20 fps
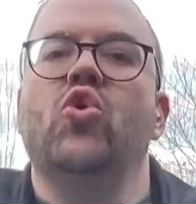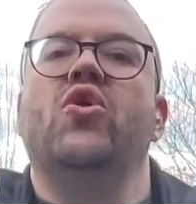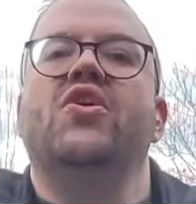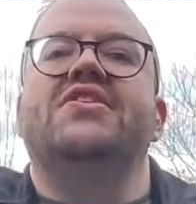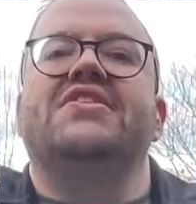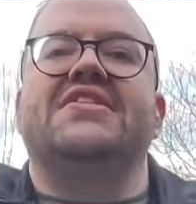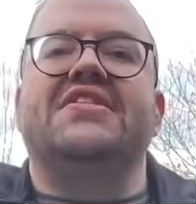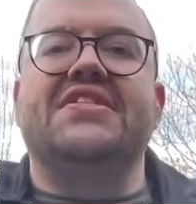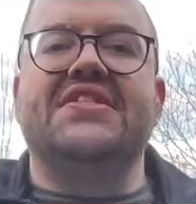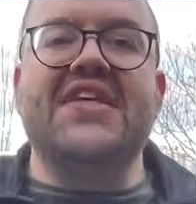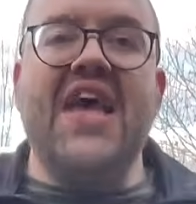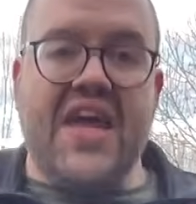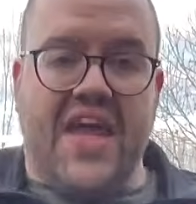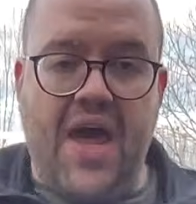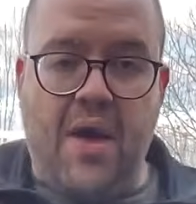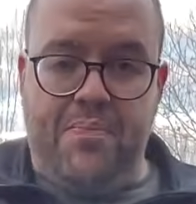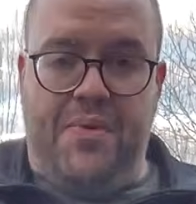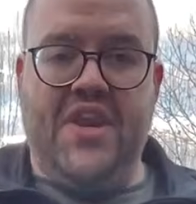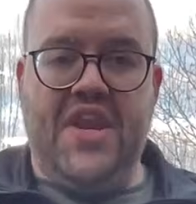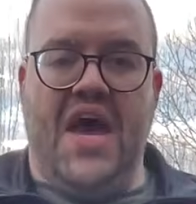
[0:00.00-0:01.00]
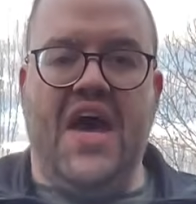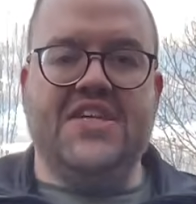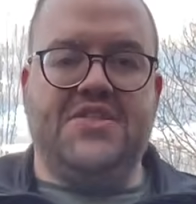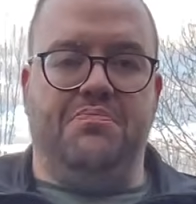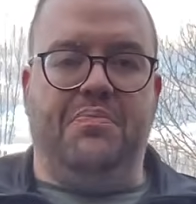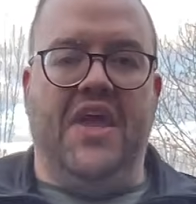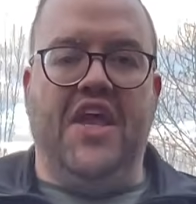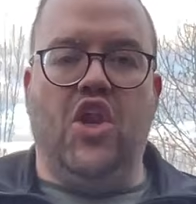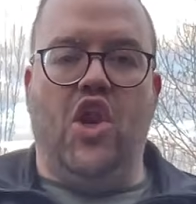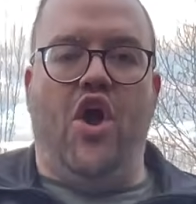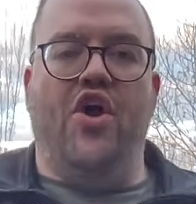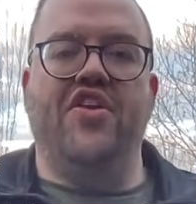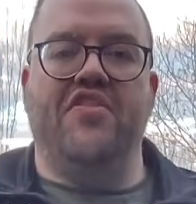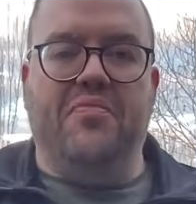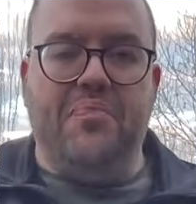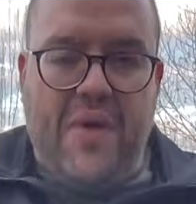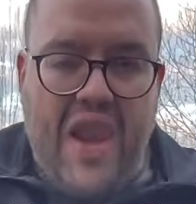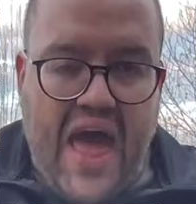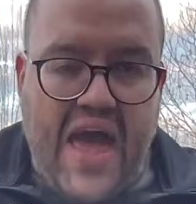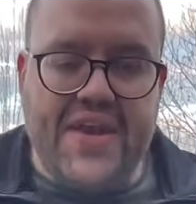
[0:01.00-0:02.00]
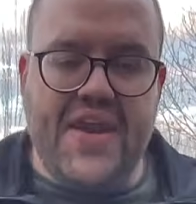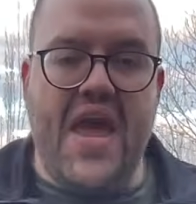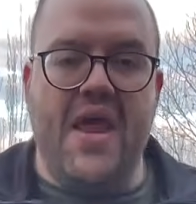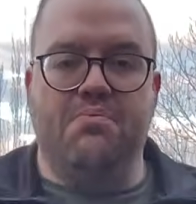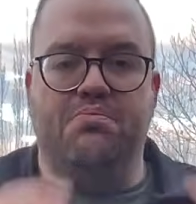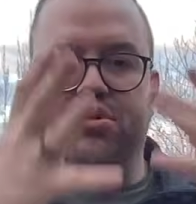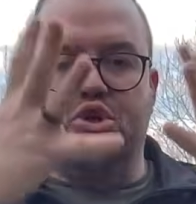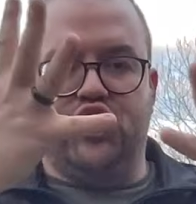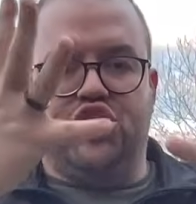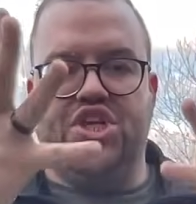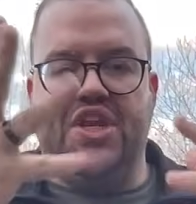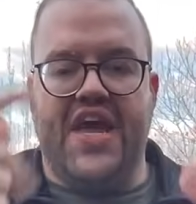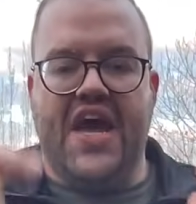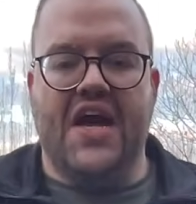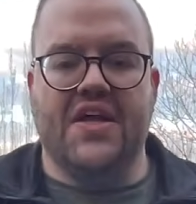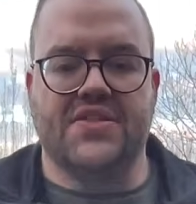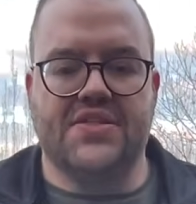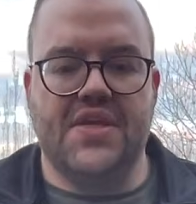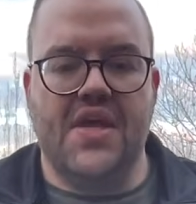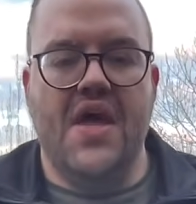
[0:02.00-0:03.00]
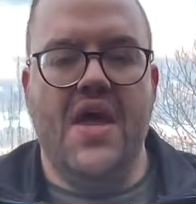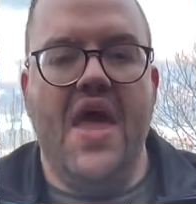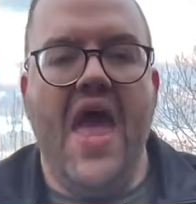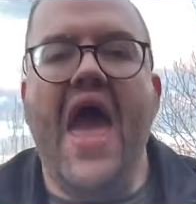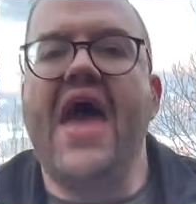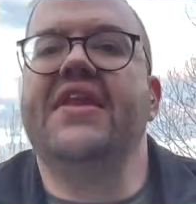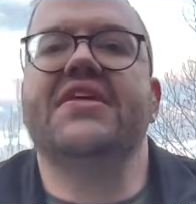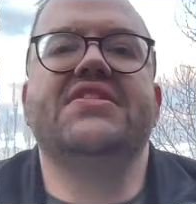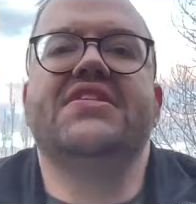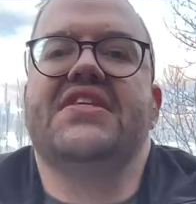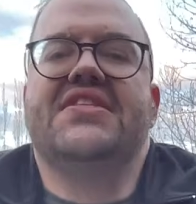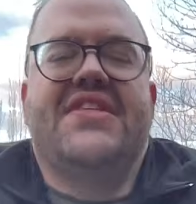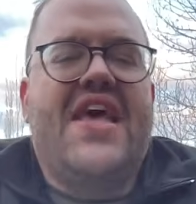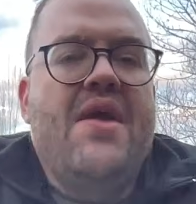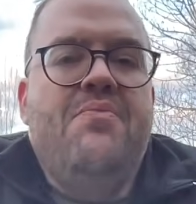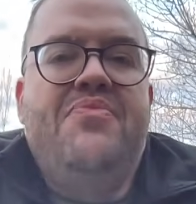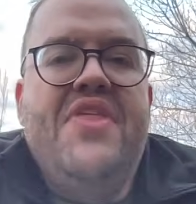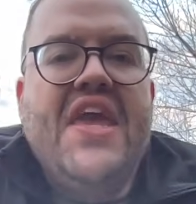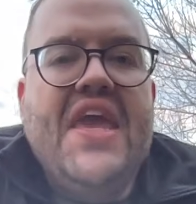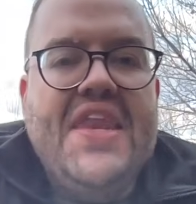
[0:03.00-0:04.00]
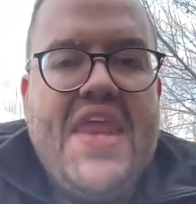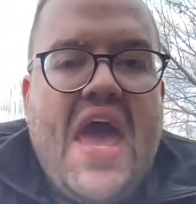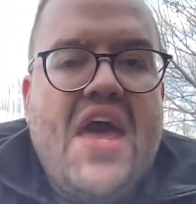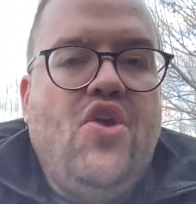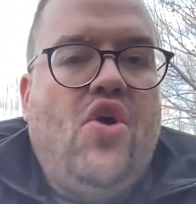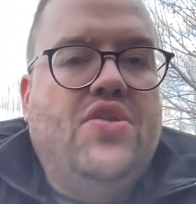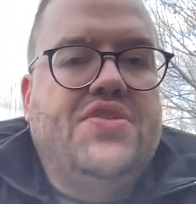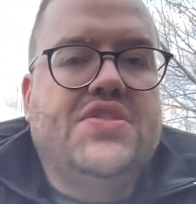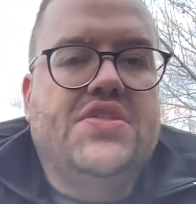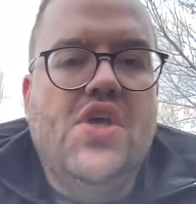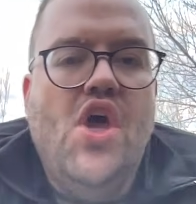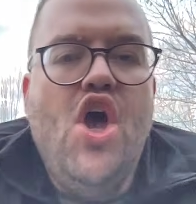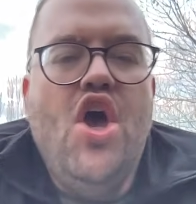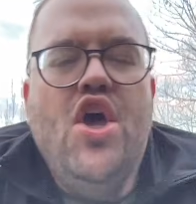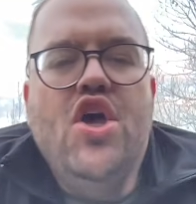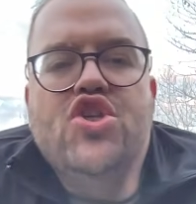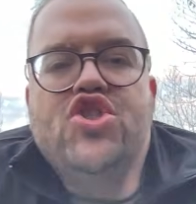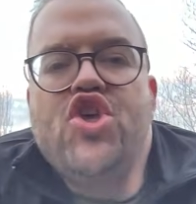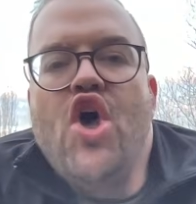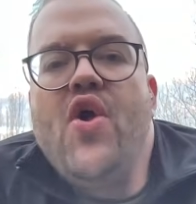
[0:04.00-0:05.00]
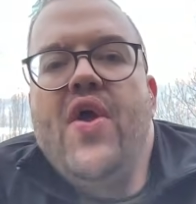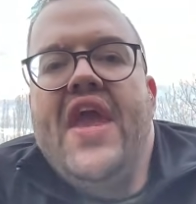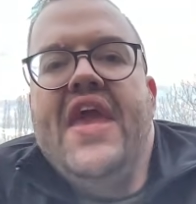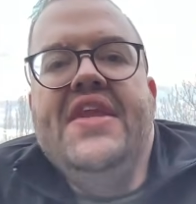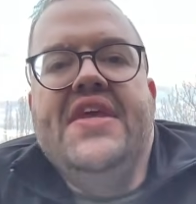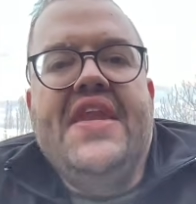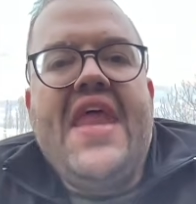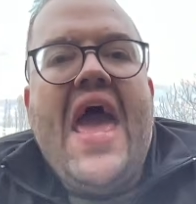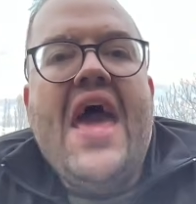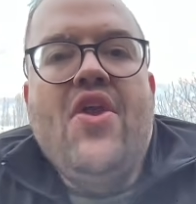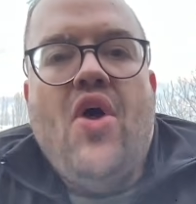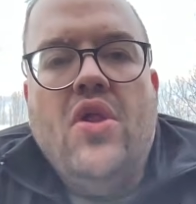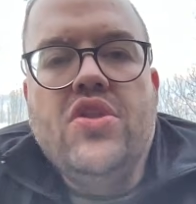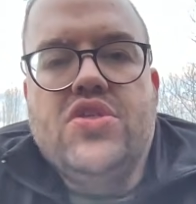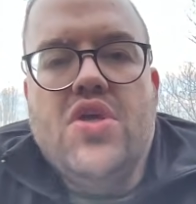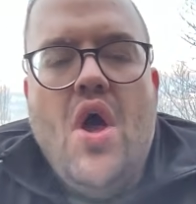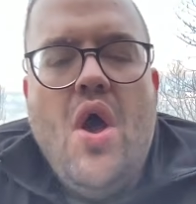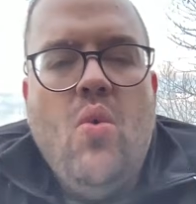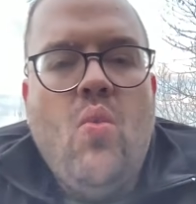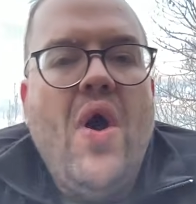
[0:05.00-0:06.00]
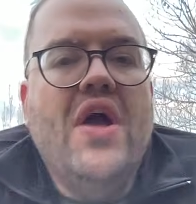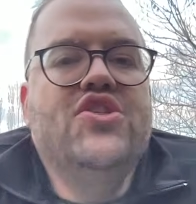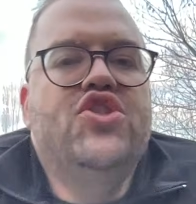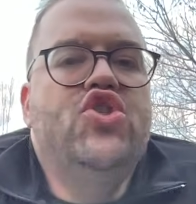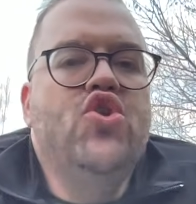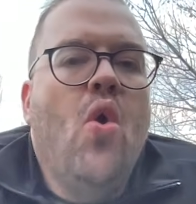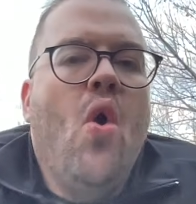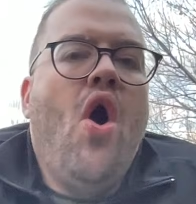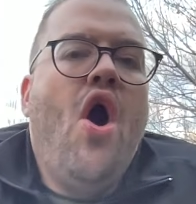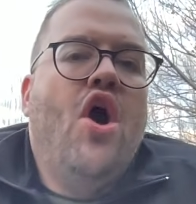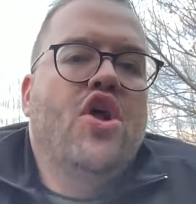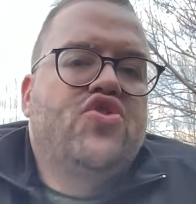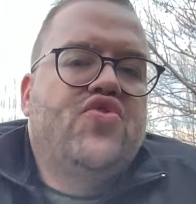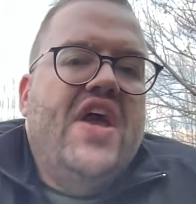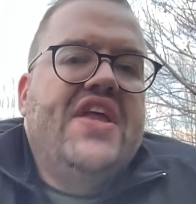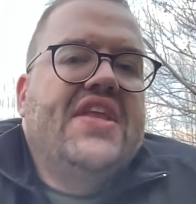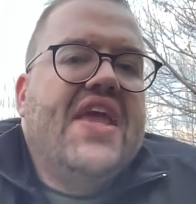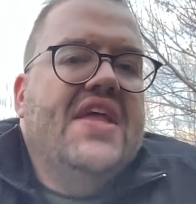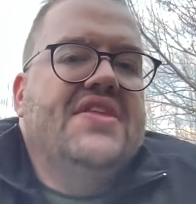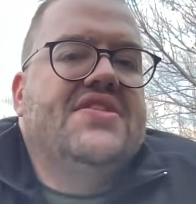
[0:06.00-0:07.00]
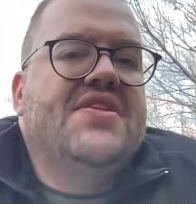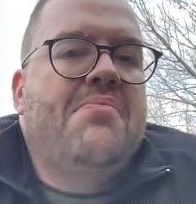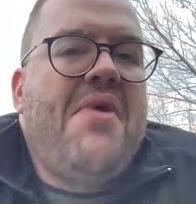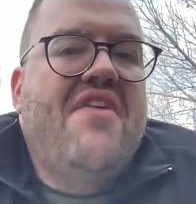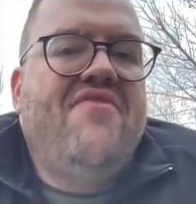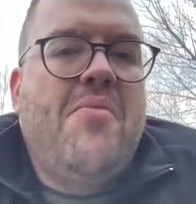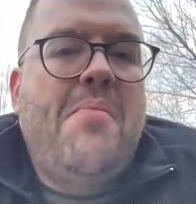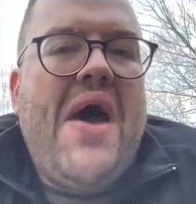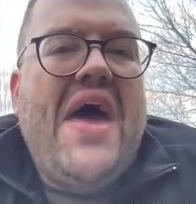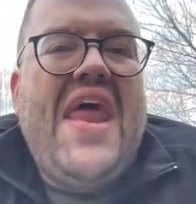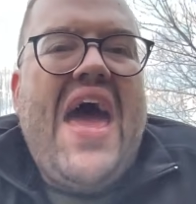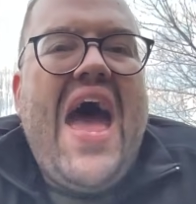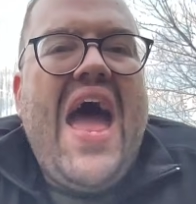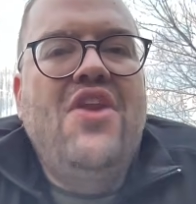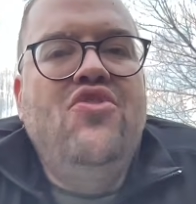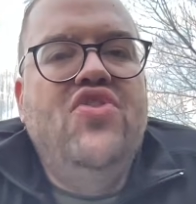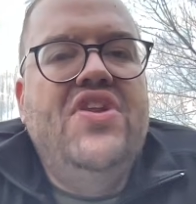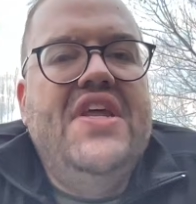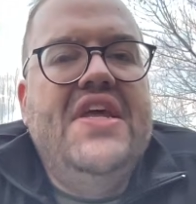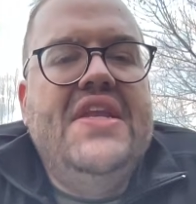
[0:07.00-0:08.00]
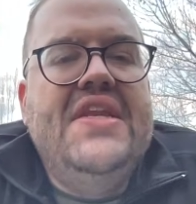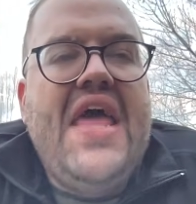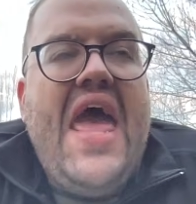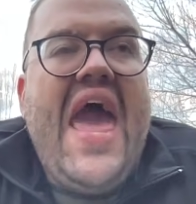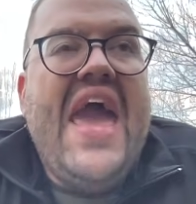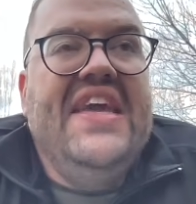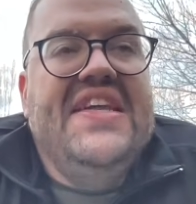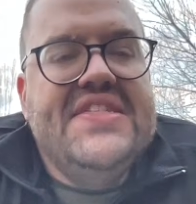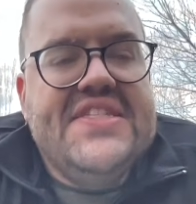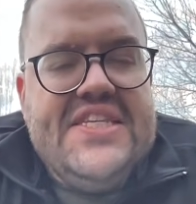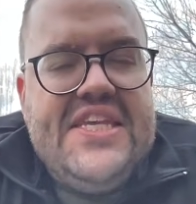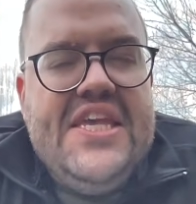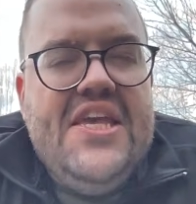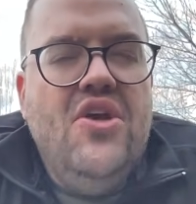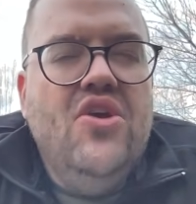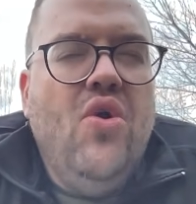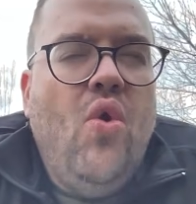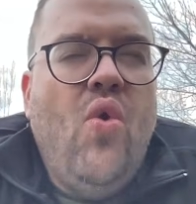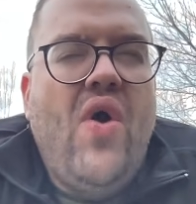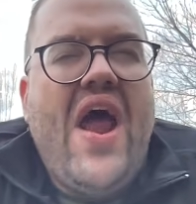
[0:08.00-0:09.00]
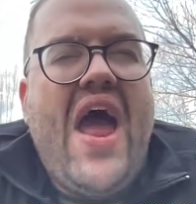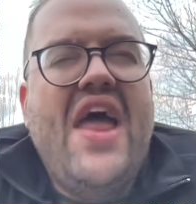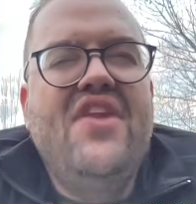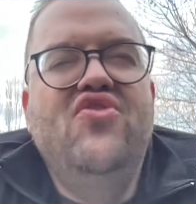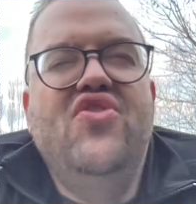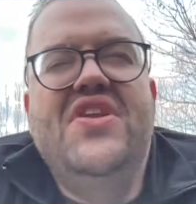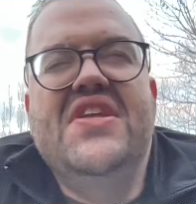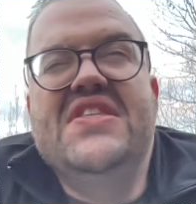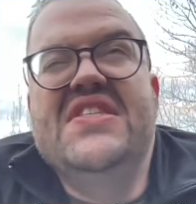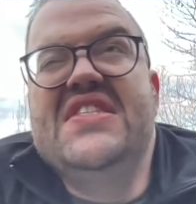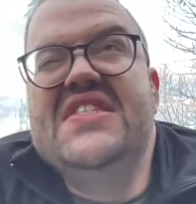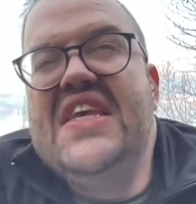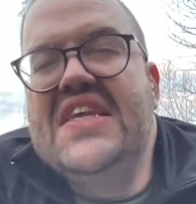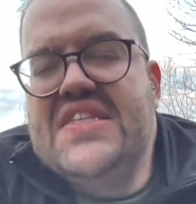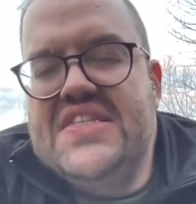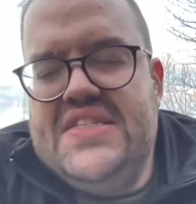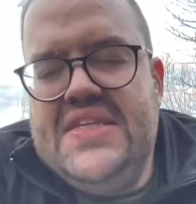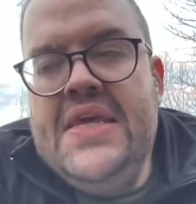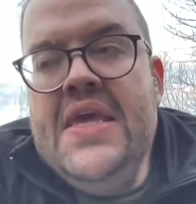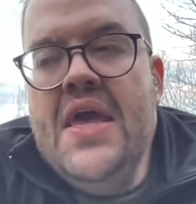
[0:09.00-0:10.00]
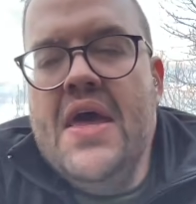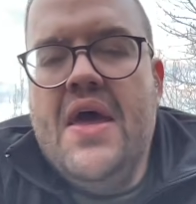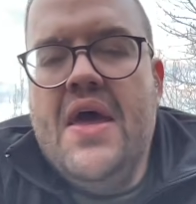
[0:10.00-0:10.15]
suck up a nice big load of blood and push it out. And it's the same thing in adults. So in an adult, once your heart rate gets above about 180 or 160,